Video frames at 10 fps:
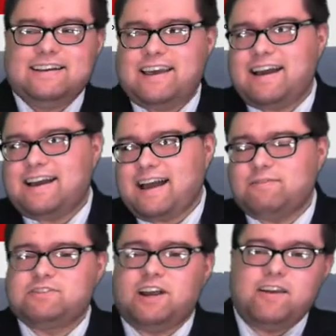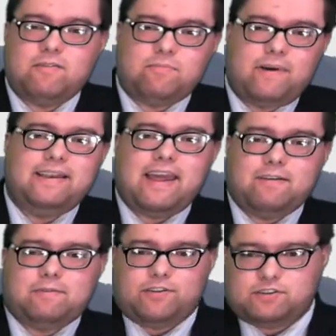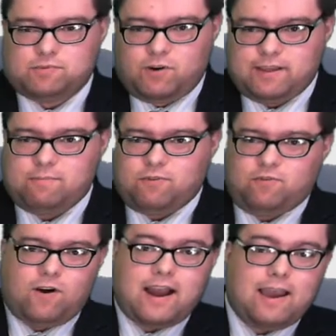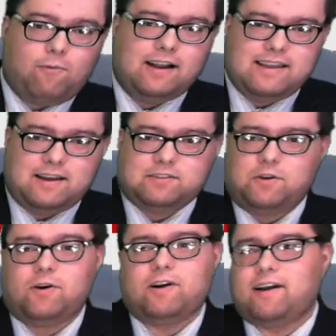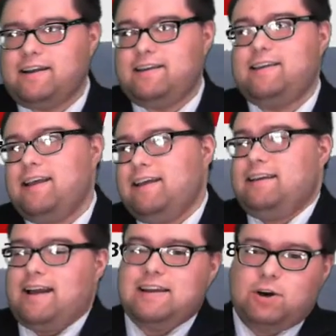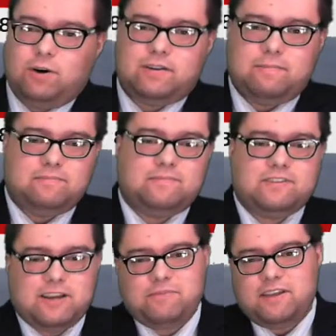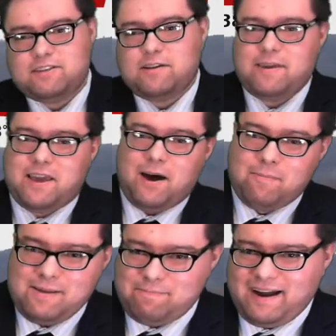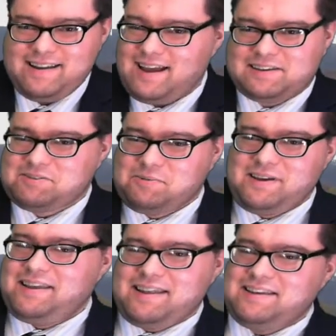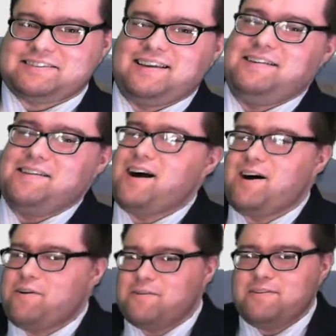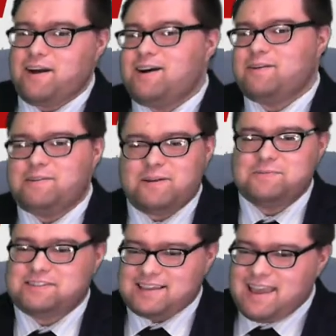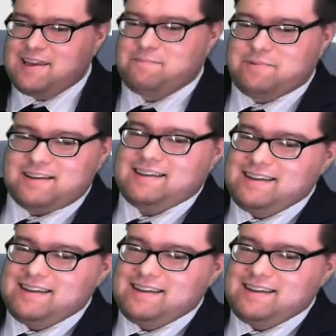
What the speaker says: Yeah, I was talking with my neighbor this morning before I walked out the door, and I told him something could be coming by next week, and he's like, no, don't say it, but